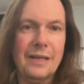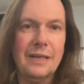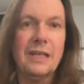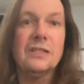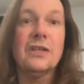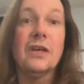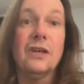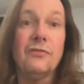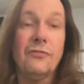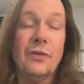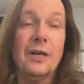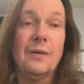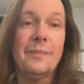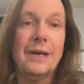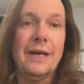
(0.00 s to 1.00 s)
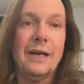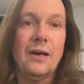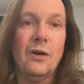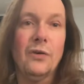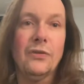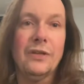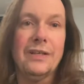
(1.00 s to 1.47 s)
as a good friend of mine
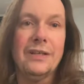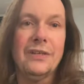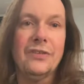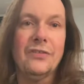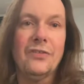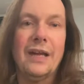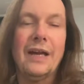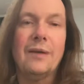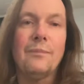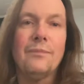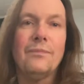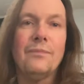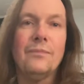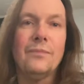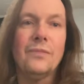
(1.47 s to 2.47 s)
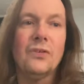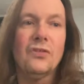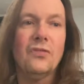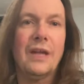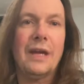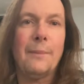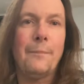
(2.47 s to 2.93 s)
calls it, this is like a
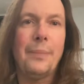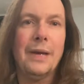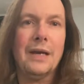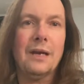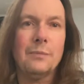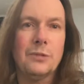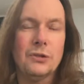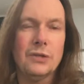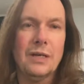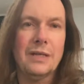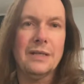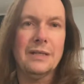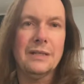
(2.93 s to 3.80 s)
pickup truck.